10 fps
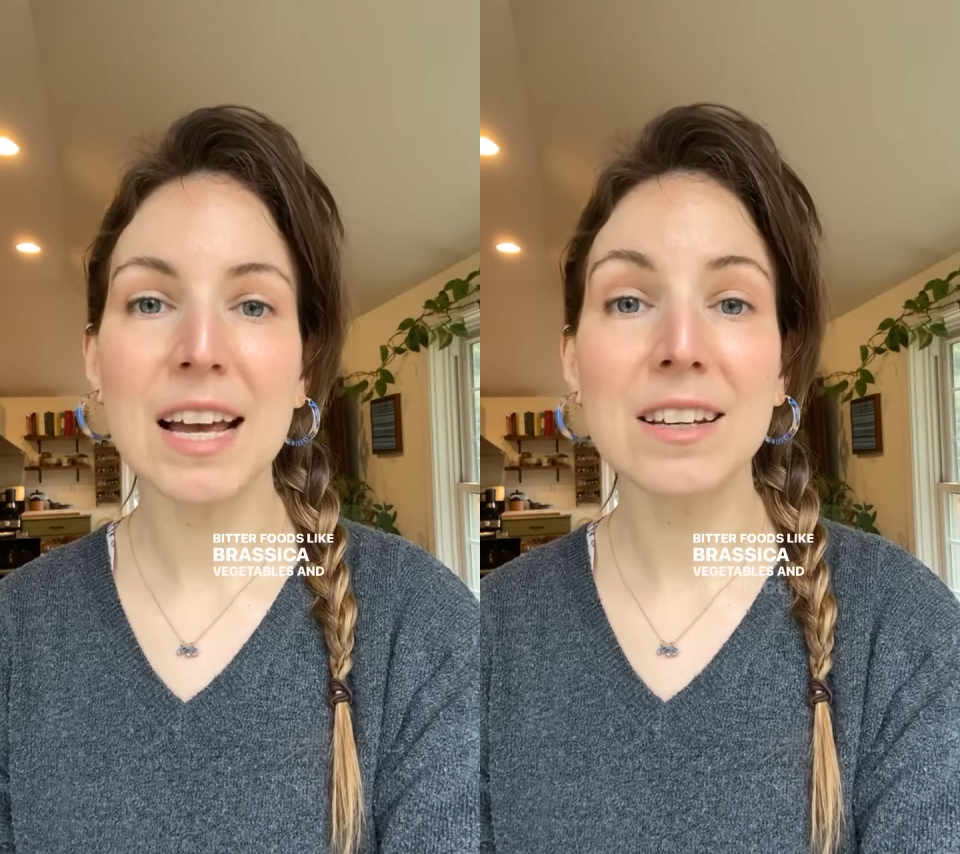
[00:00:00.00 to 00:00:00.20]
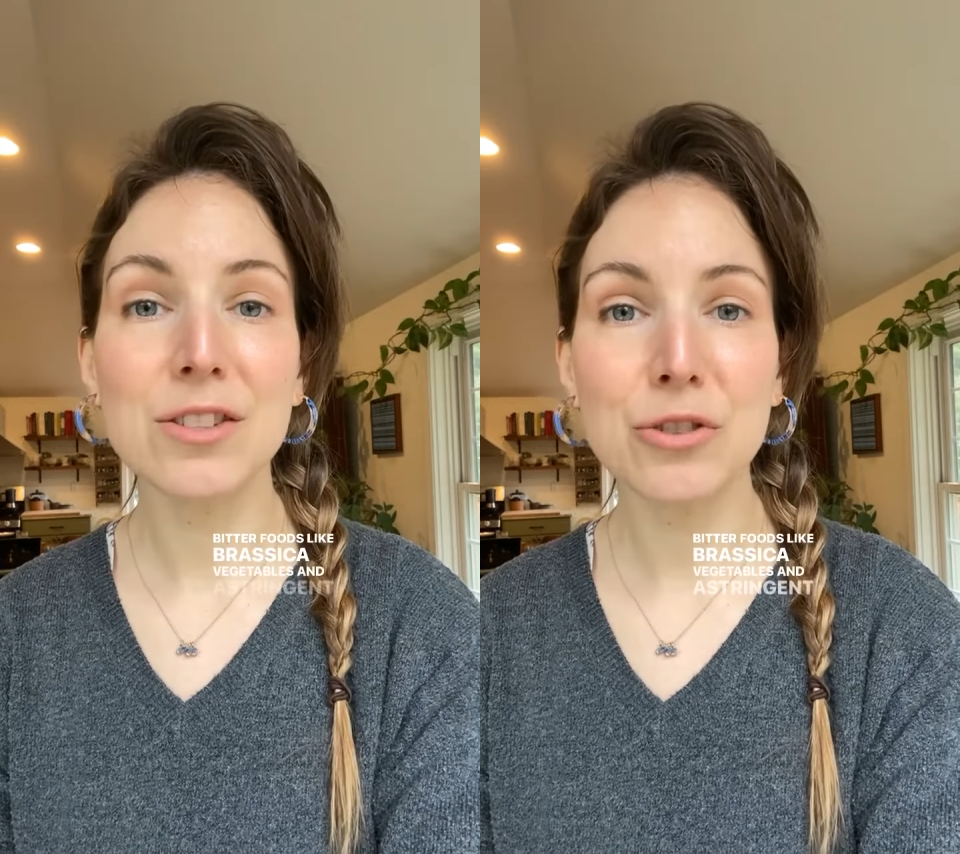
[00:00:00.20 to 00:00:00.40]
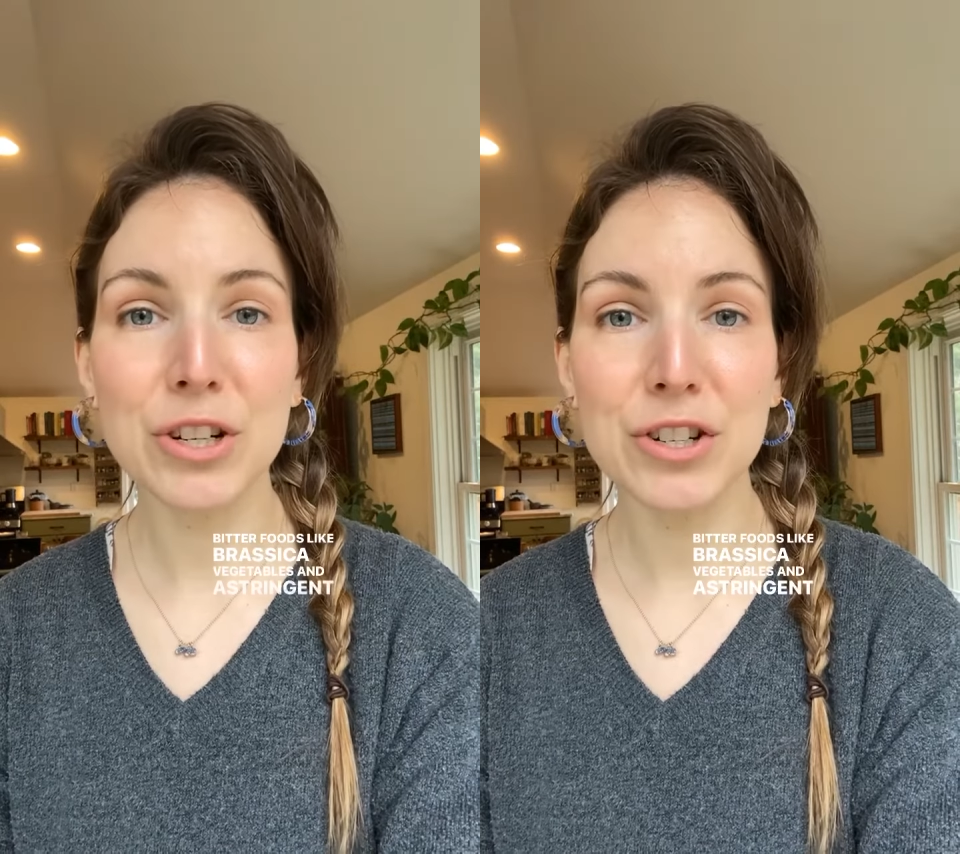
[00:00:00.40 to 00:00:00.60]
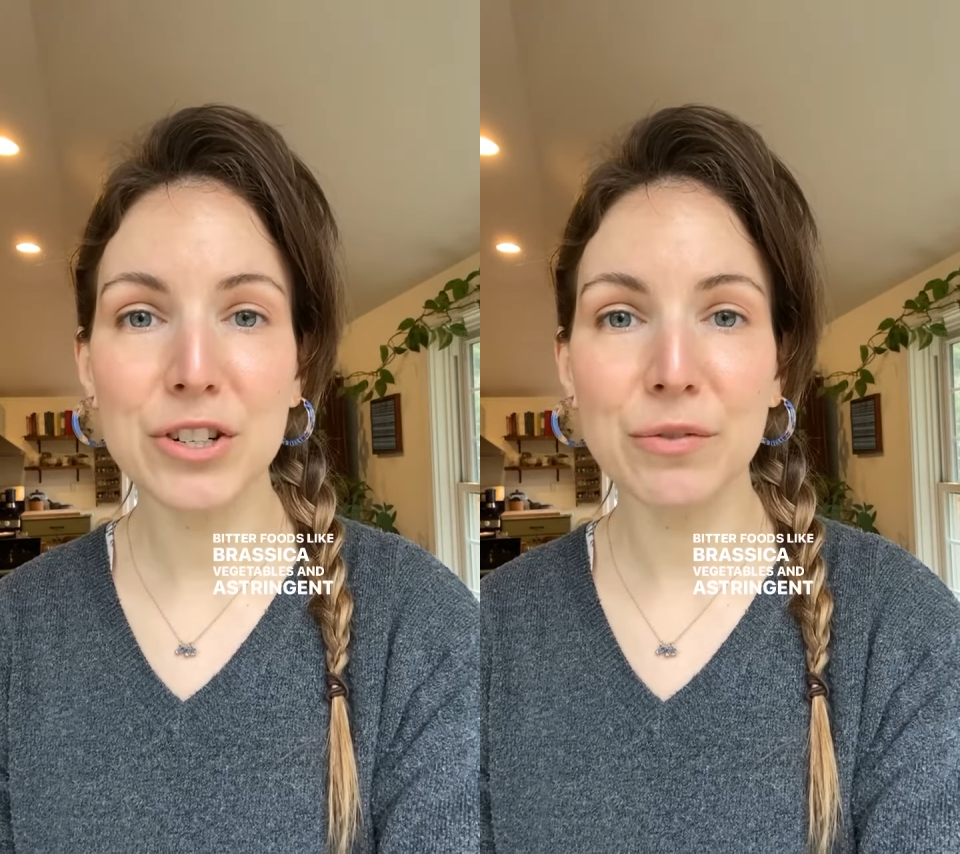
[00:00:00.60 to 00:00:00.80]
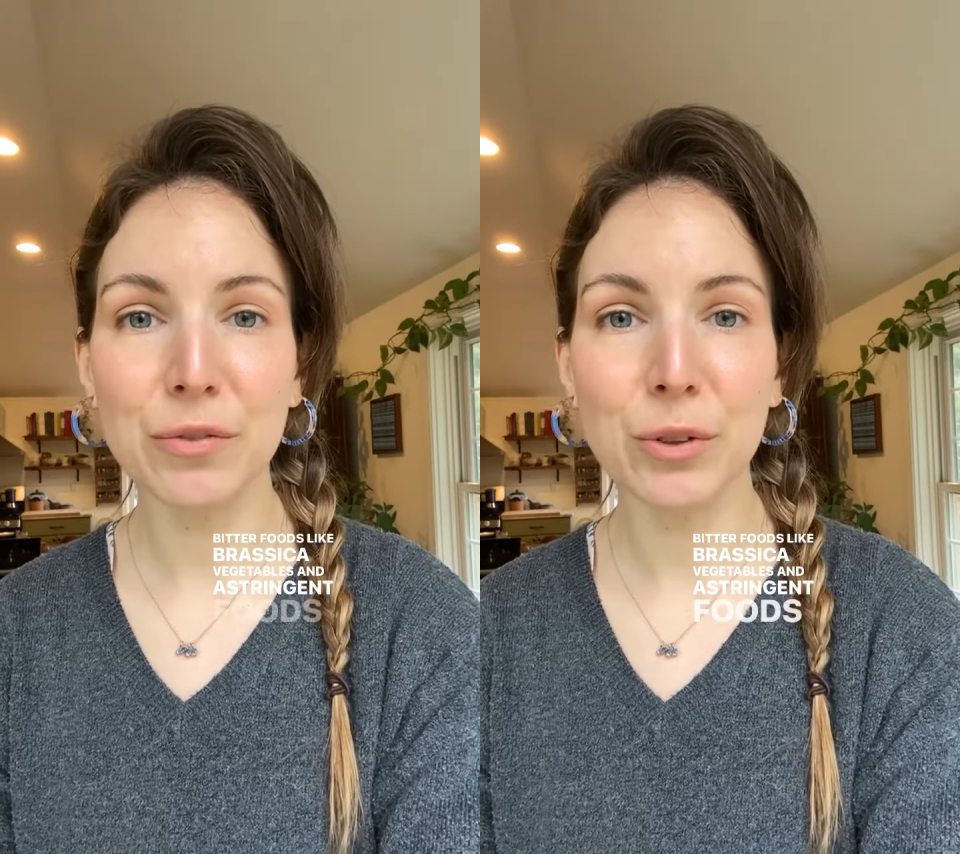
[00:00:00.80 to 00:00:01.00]
and
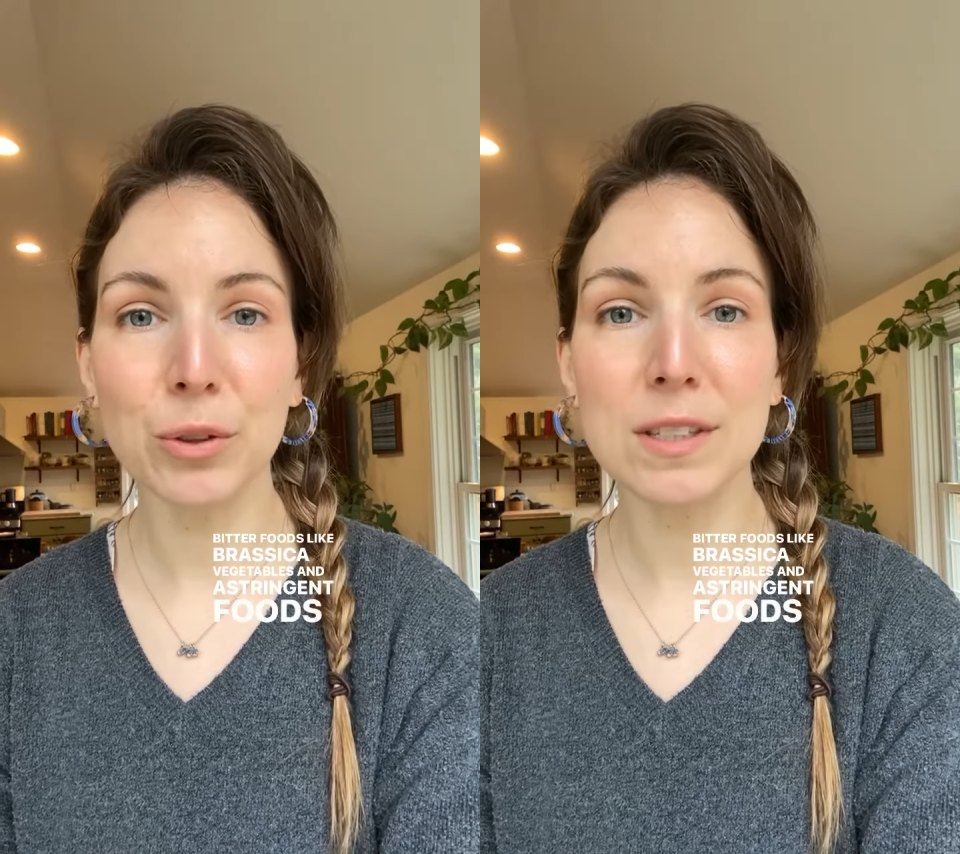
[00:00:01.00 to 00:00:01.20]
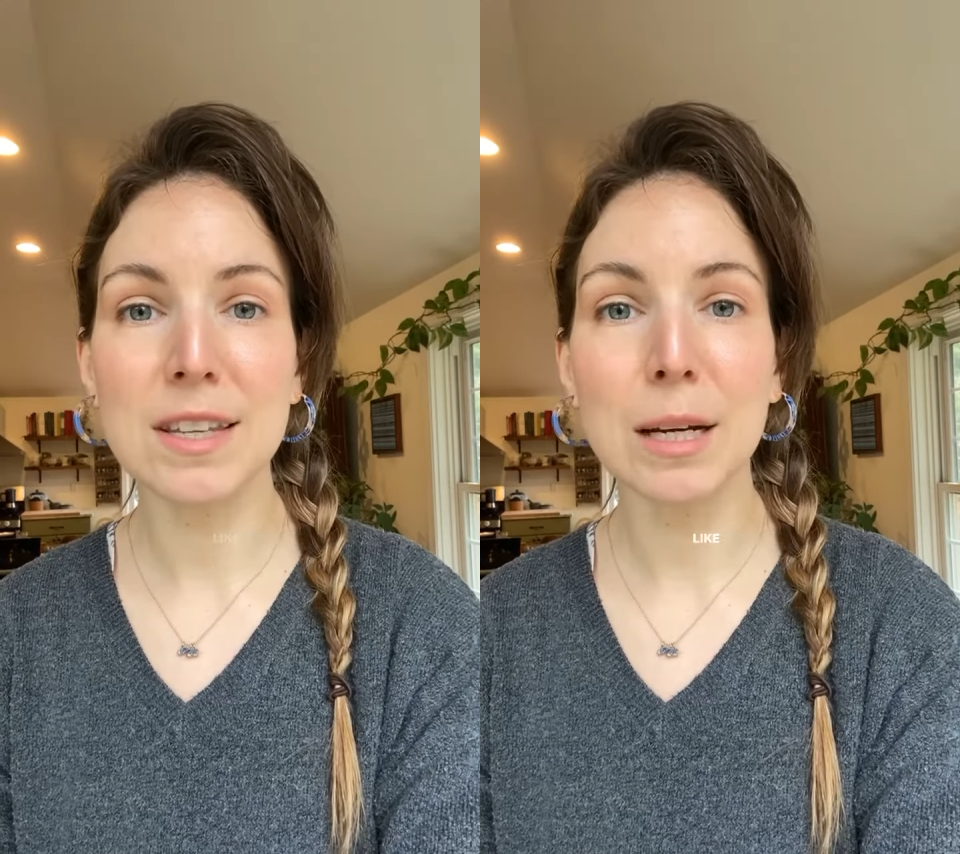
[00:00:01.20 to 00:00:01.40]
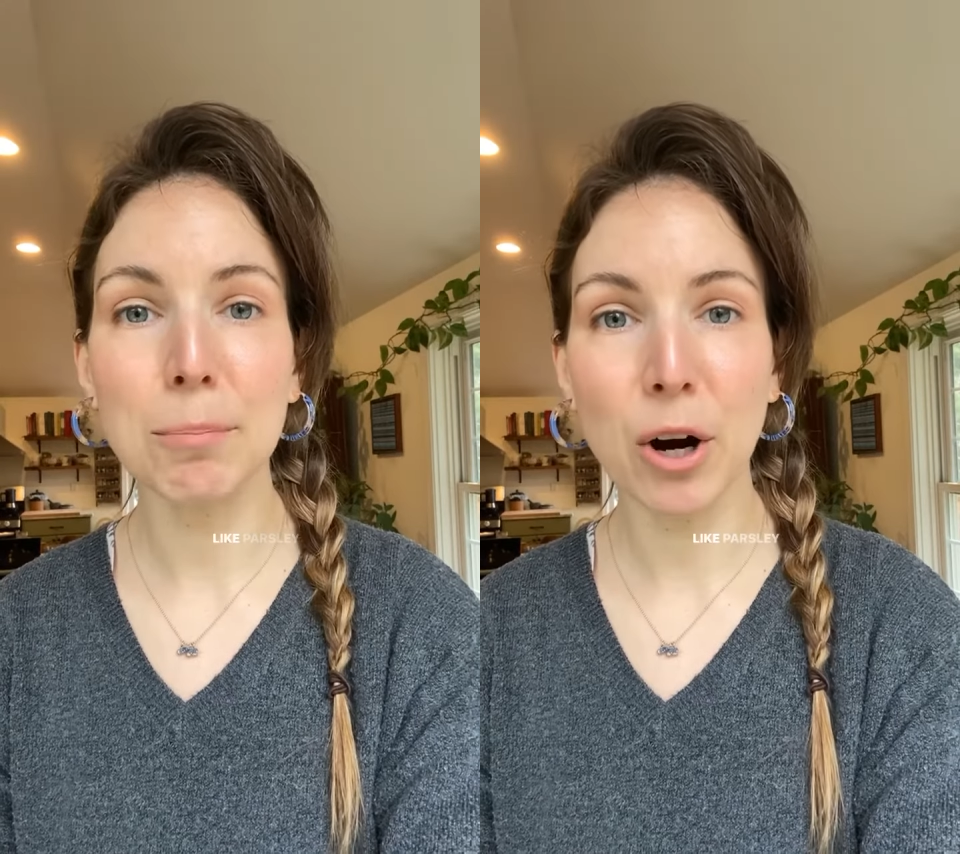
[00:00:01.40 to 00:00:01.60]
astringent foods like